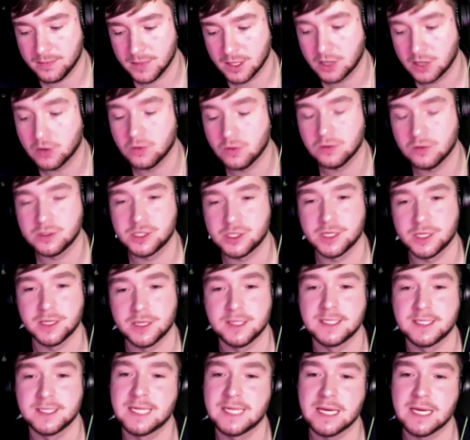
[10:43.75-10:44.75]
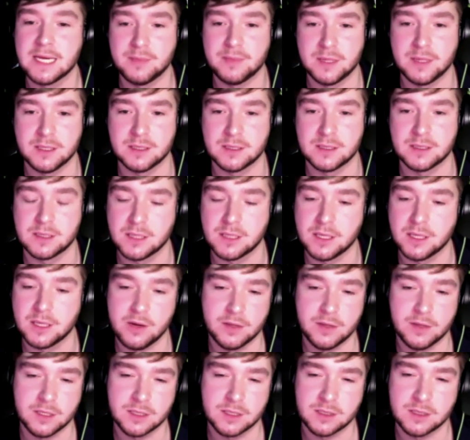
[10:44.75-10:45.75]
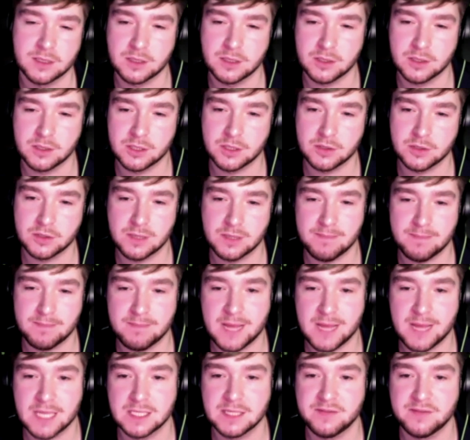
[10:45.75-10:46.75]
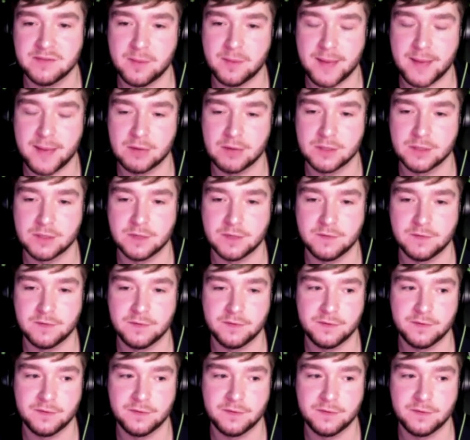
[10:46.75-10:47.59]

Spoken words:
culture, the stigmas. There's such a massive amount of